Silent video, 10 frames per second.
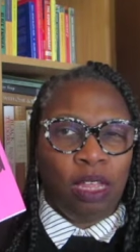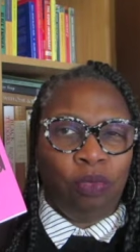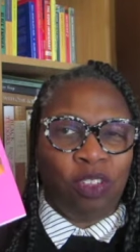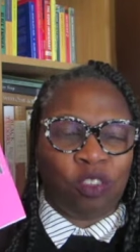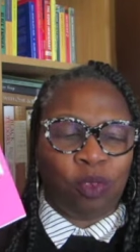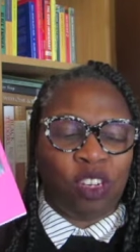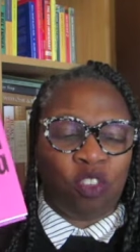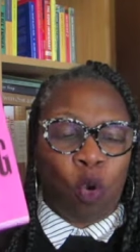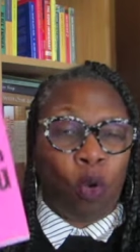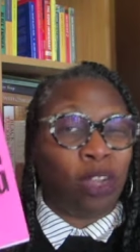this one
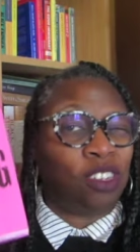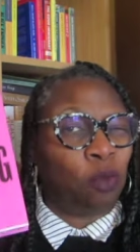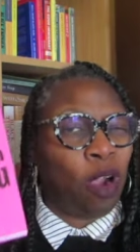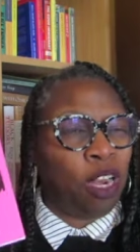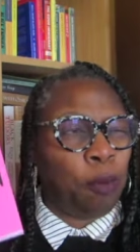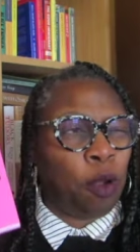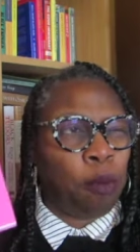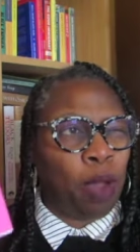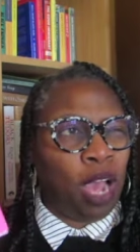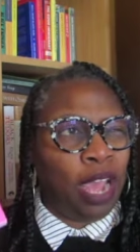is going to wind up
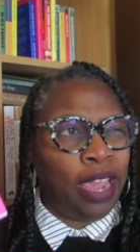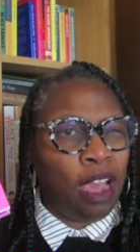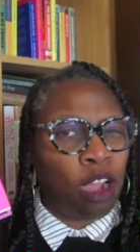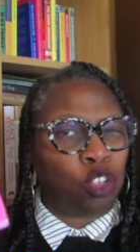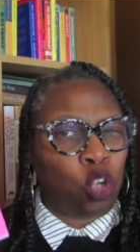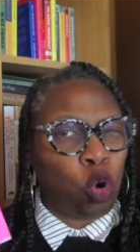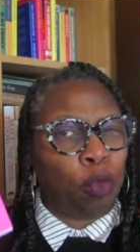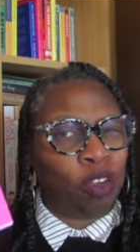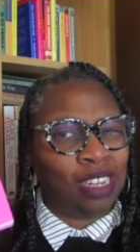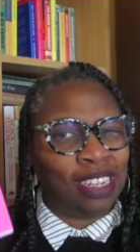on my
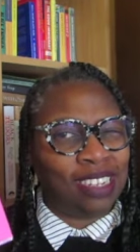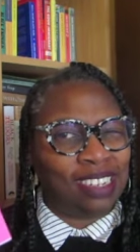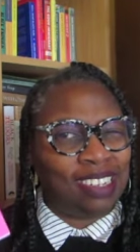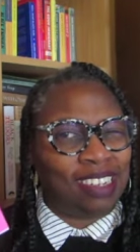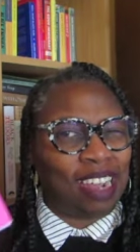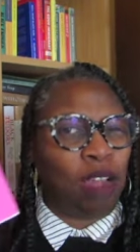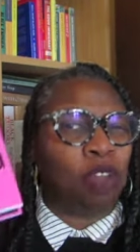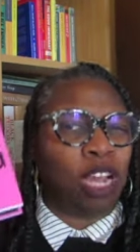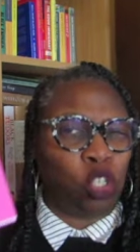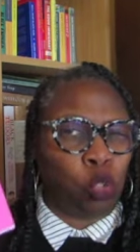October list.
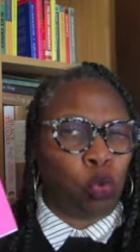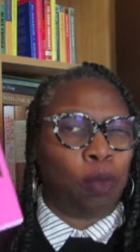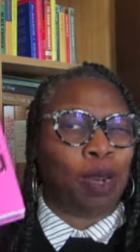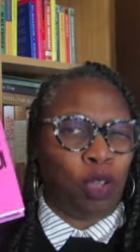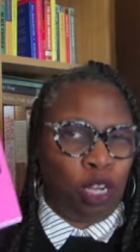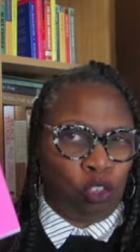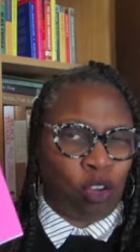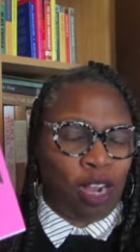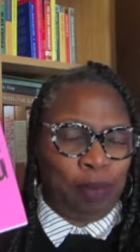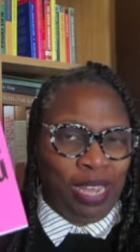I'm not sure, but I'm going to
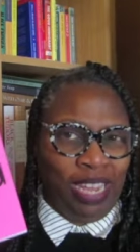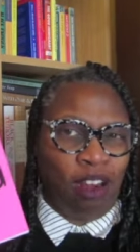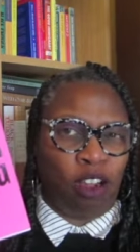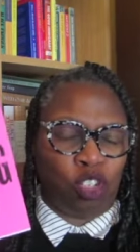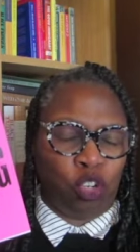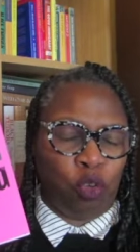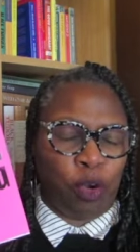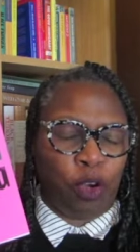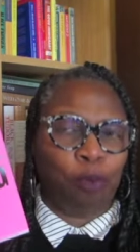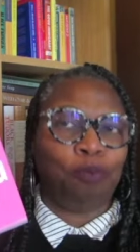try to make it
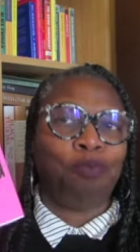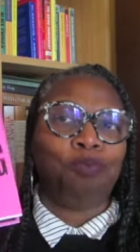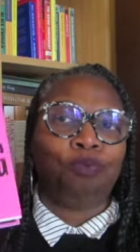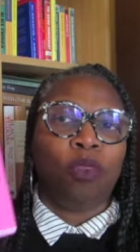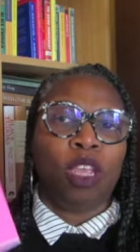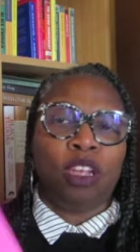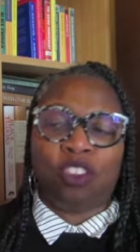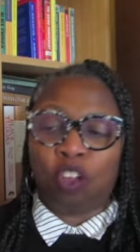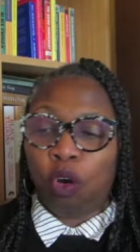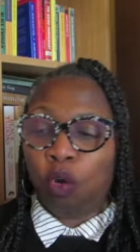October.
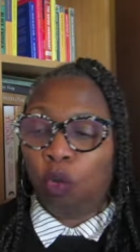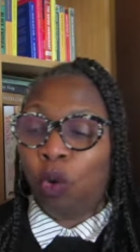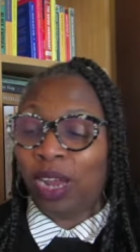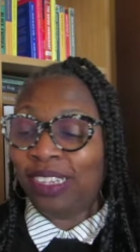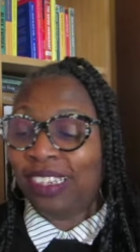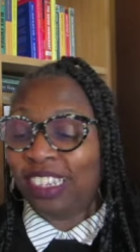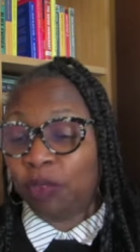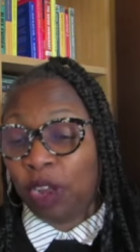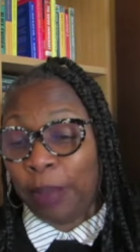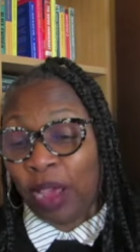So what is this
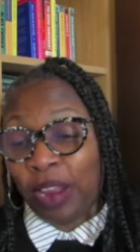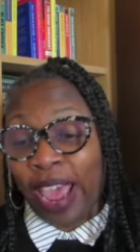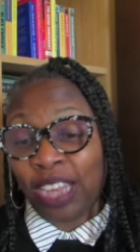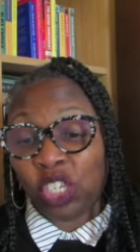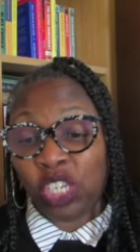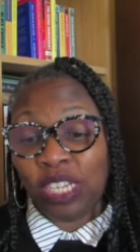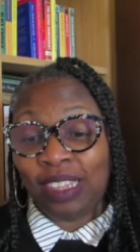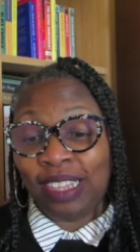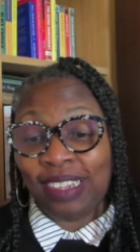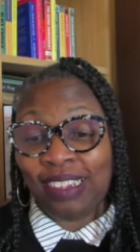one about? Actually,
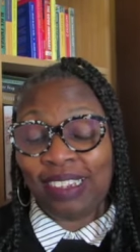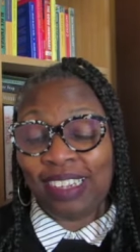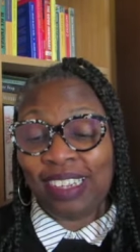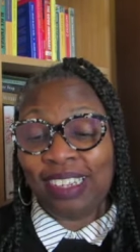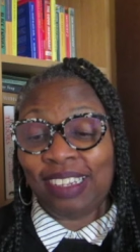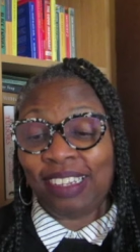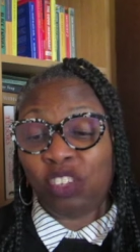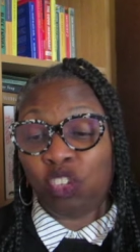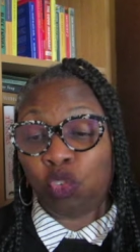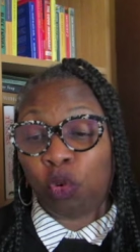this is
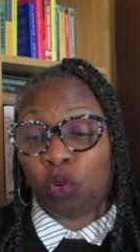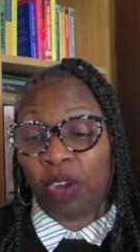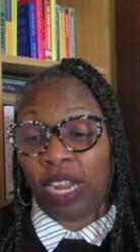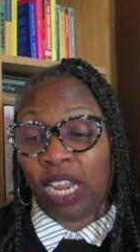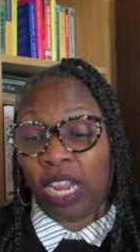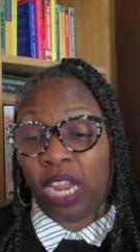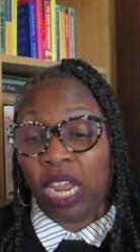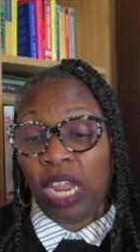the story